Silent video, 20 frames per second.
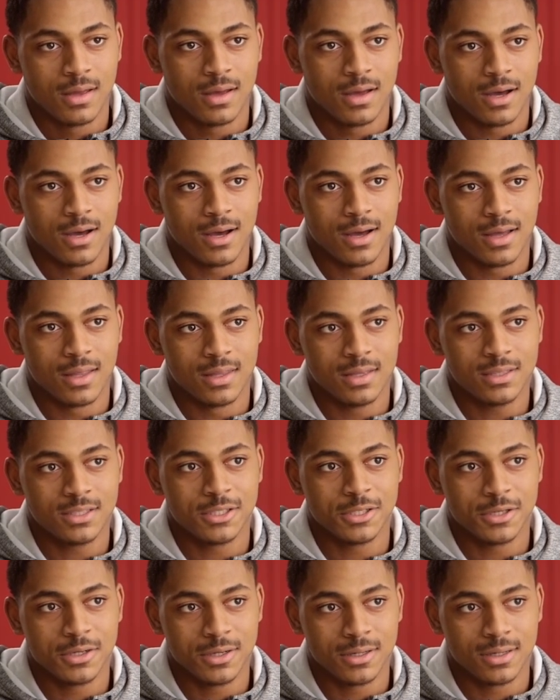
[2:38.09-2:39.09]
Uh, this
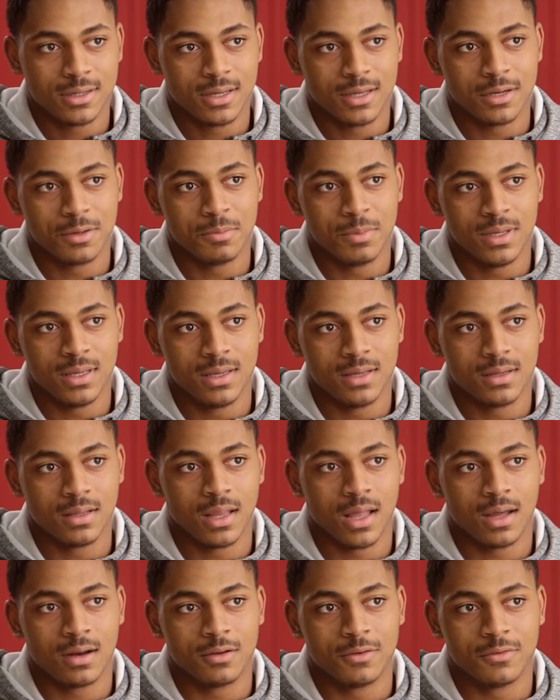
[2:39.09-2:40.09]
year, it'll be a
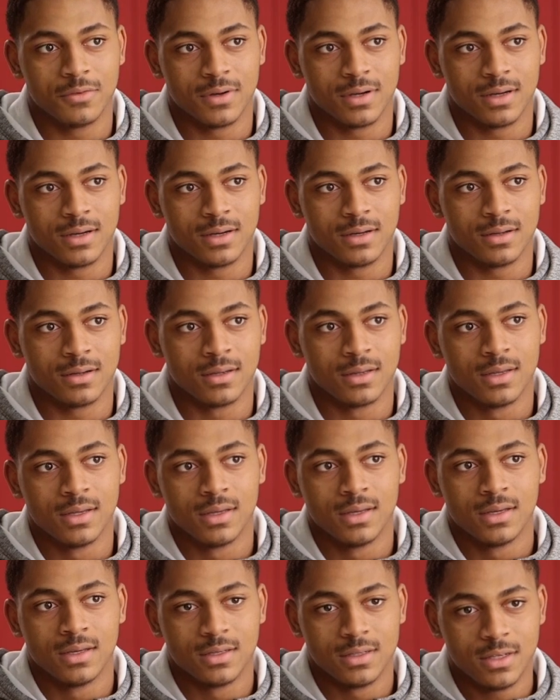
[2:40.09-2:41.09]
lot of uh,
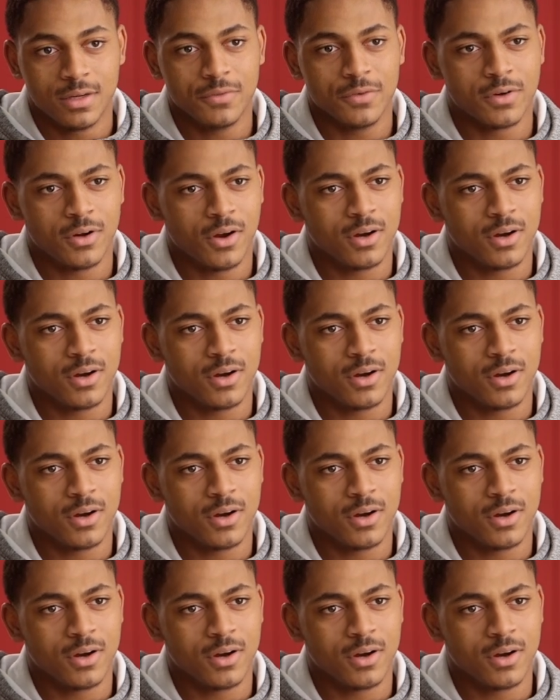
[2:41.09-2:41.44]
different